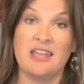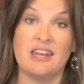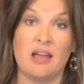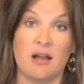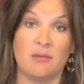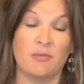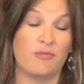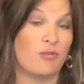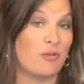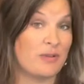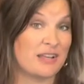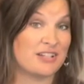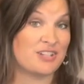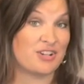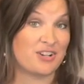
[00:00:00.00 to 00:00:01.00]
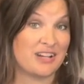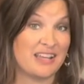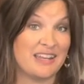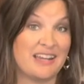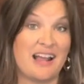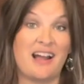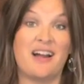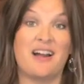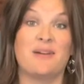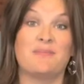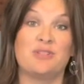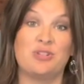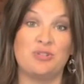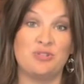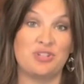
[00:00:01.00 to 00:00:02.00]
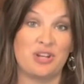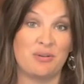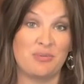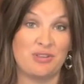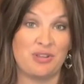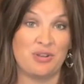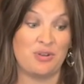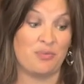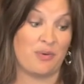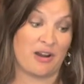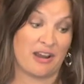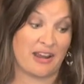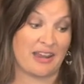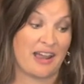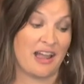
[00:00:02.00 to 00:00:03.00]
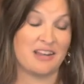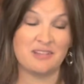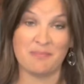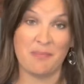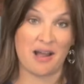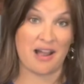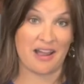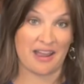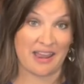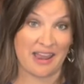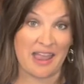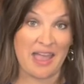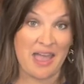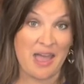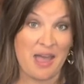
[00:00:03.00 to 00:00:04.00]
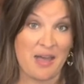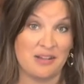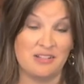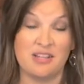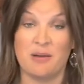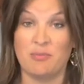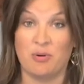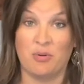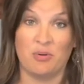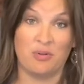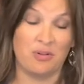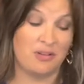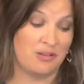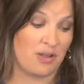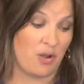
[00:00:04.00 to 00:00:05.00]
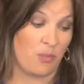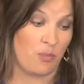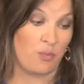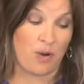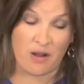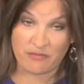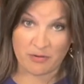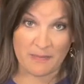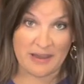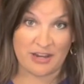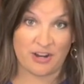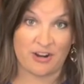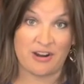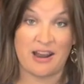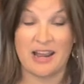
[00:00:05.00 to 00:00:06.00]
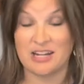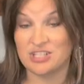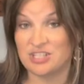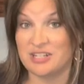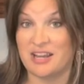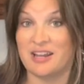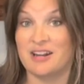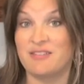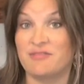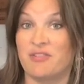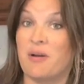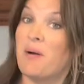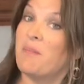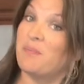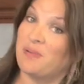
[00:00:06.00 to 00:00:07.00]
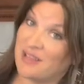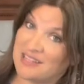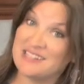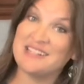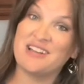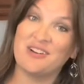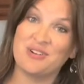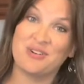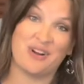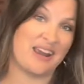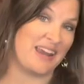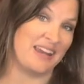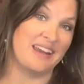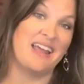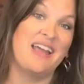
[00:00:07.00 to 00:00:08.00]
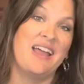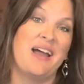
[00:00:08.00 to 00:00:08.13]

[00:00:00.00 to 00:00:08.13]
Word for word: Now, before we get started, to share with you where I got my double waffle maker. I actually got it from Pleasant Hill Grain.